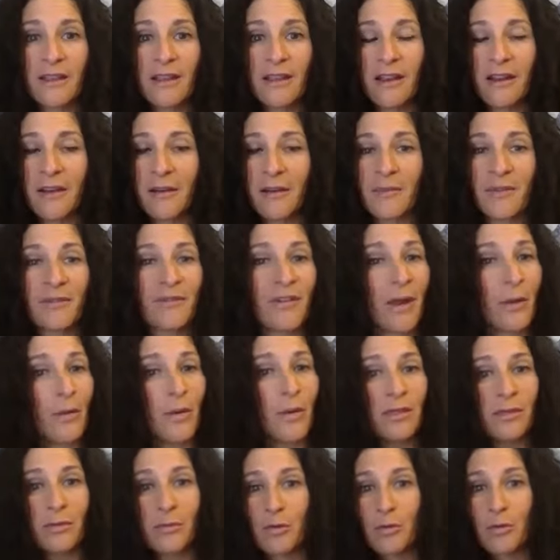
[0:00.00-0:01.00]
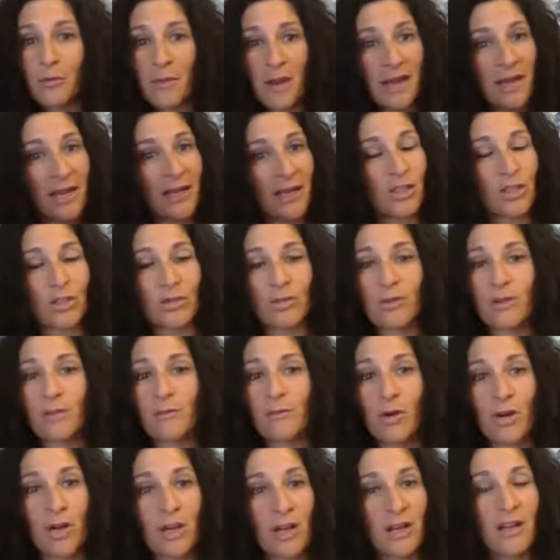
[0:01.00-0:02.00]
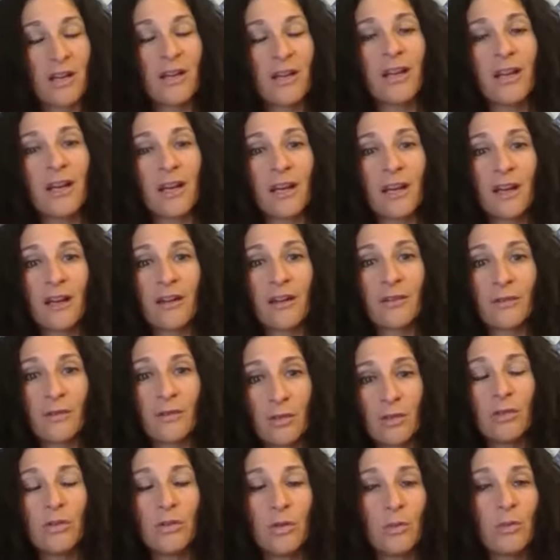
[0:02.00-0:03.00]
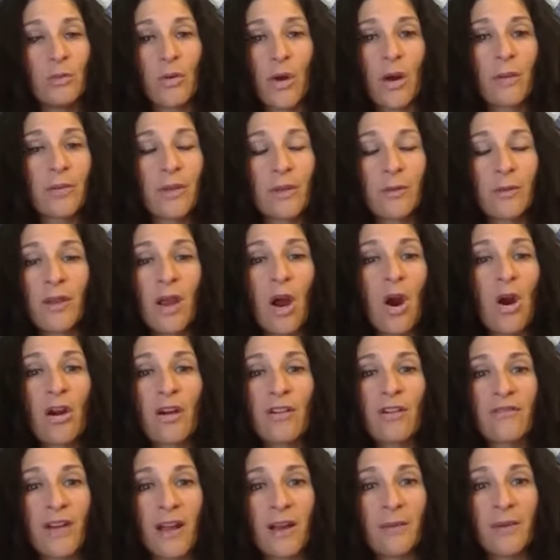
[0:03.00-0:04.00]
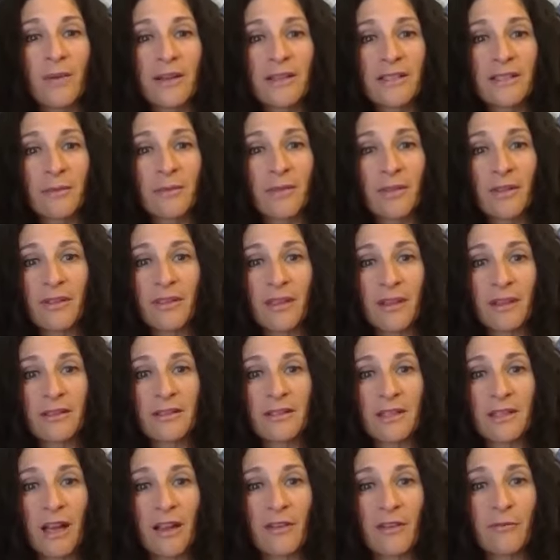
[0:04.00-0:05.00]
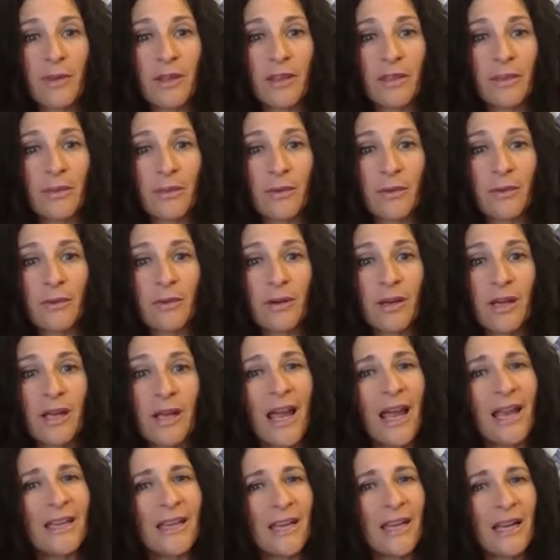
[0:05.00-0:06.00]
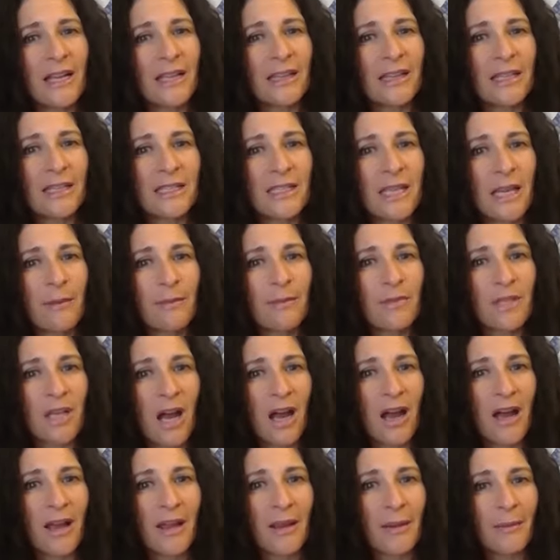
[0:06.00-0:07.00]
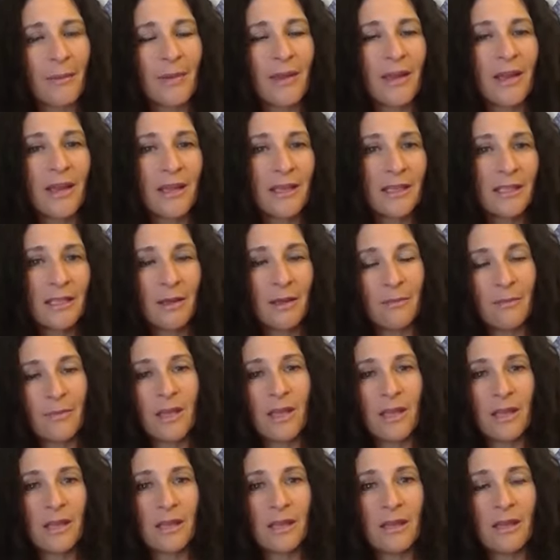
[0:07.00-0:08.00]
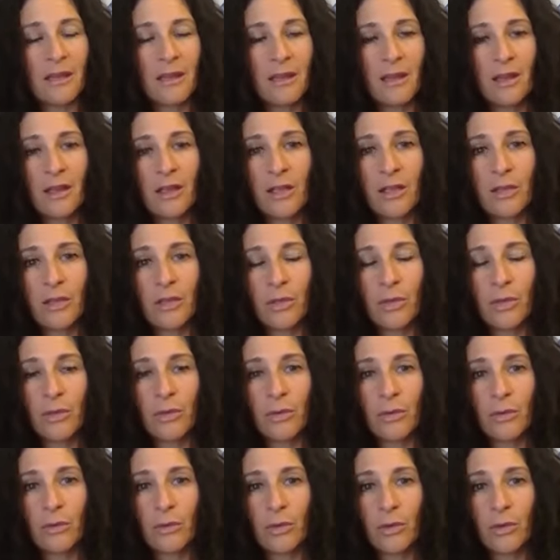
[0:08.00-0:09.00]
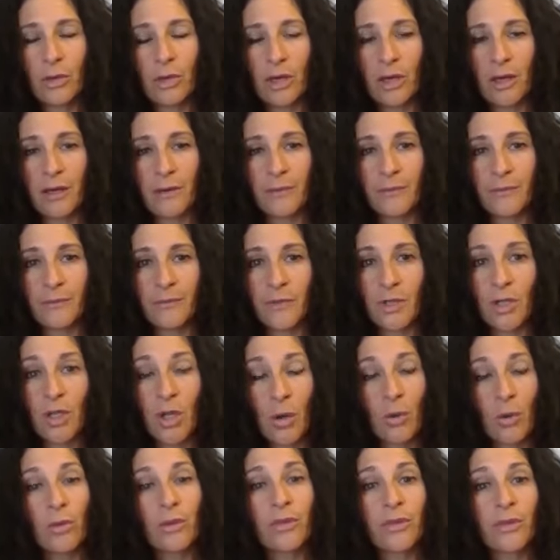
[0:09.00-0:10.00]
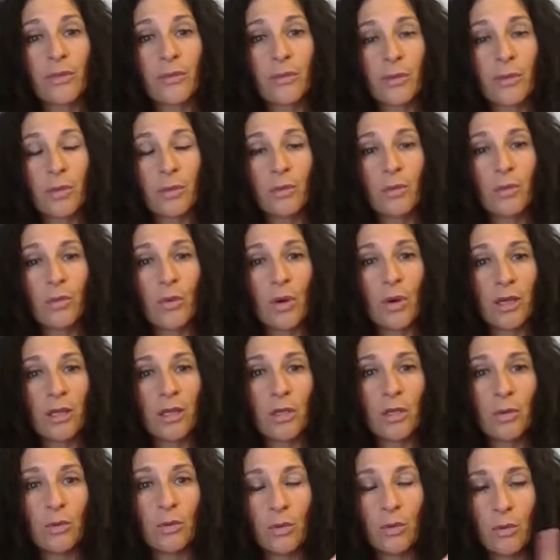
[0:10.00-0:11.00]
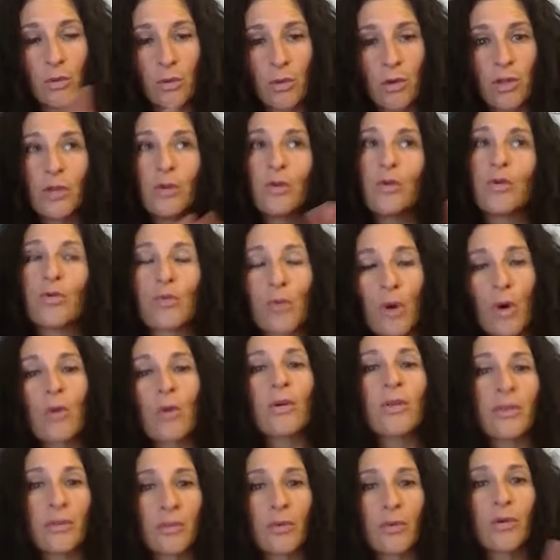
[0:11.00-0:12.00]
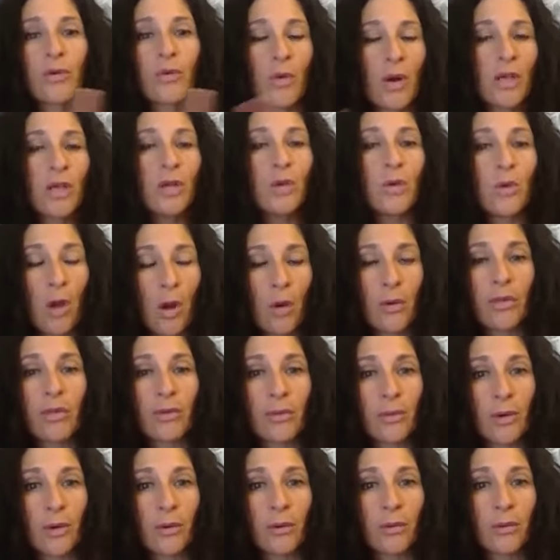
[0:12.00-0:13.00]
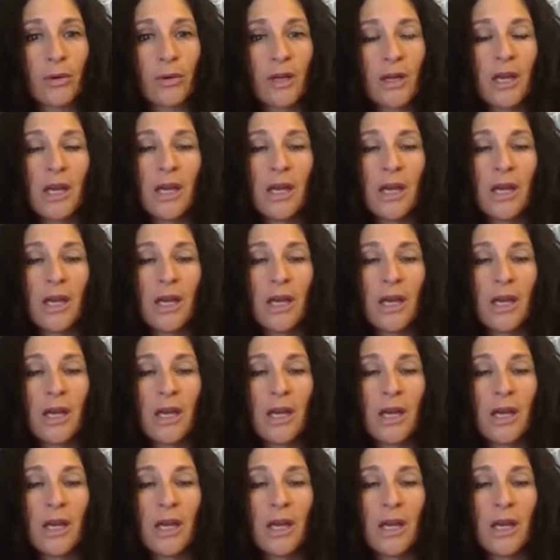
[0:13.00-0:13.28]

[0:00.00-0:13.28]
If I went through my history book, you'd probably be horrified by some of the things that I've been through. And yet at the same time, to me, you go through what you grow through what you go through.